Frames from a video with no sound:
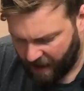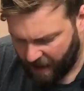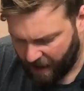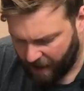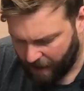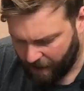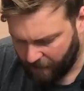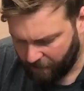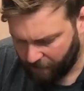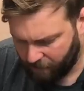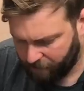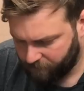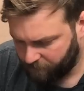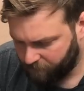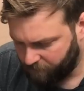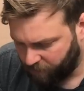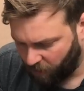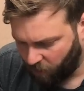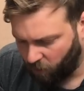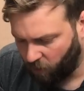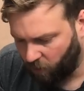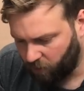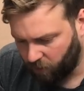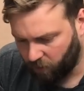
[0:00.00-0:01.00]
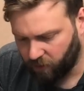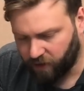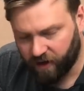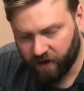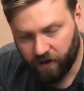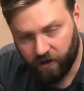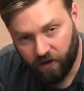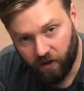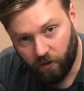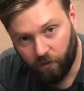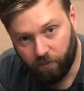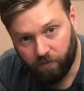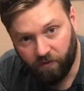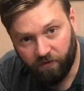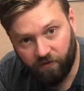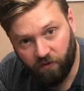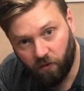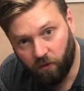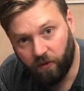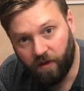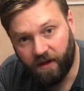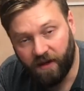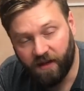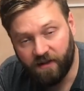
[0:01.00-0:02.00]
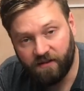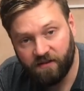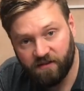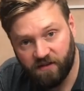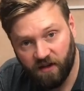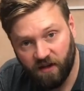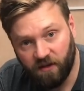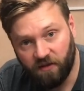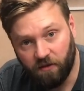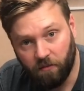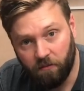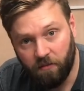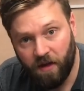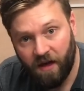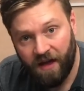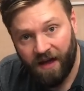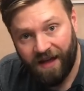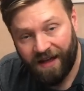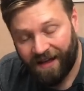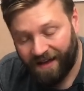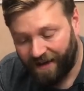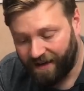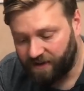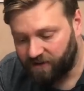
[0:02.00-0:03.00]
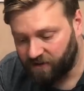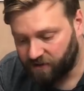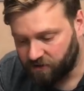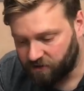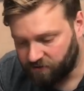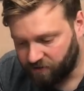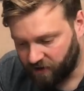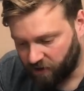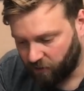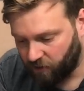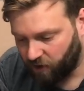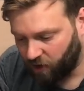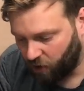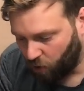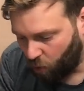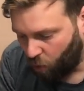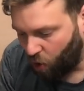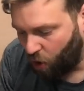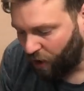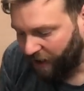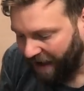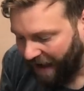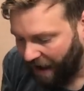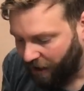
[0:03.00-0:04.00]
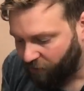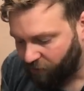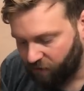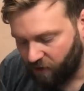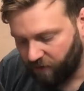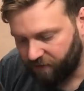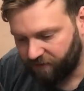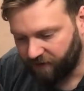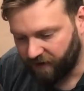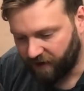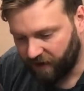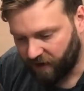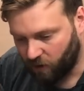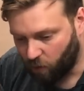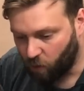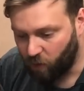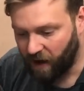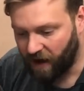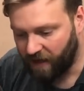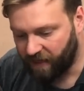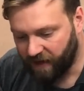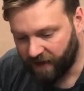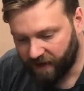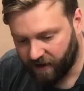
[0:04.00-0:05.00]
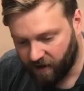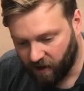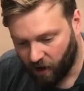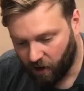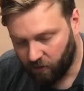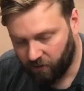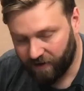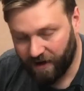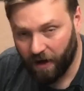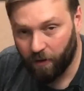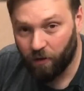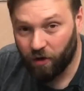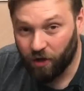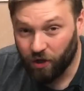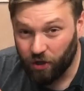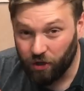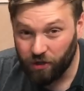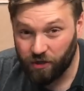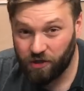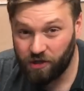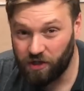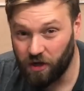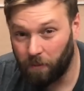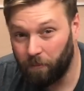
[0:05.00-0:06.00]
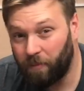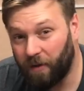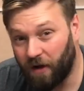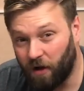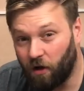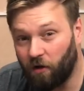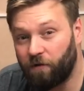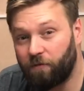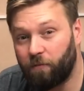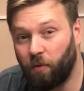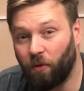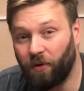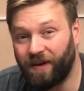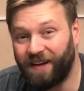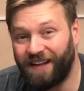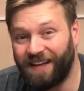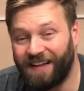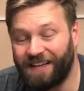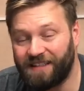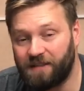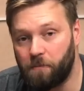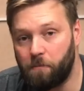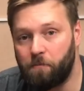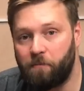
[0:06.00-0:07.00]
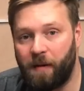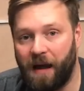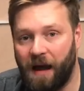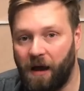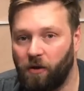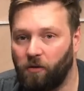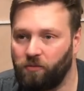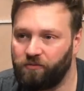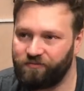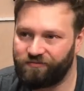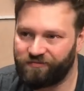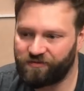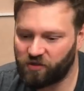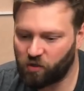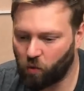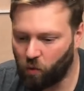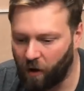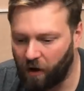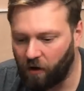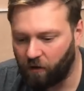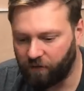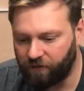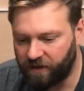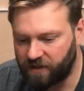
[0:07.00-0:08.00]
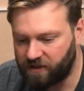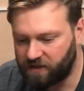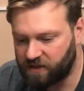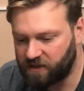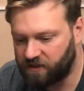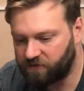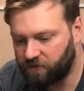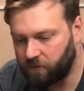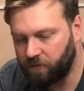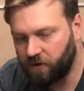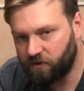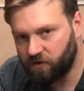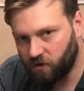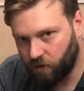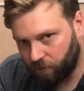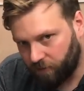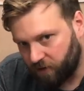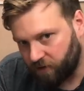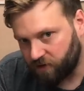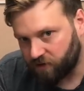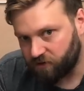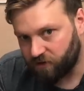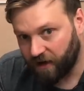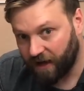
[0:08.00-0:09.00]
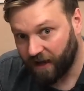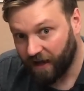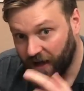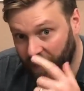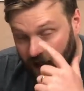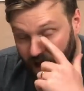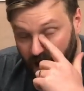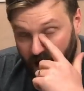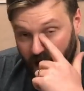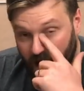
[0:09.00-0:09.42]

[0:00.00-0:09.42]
But what we were going to do before we insert them into the string, we've got to work out roughly where they go. Now, a good jumping off point is about 12 inches from the top of the string.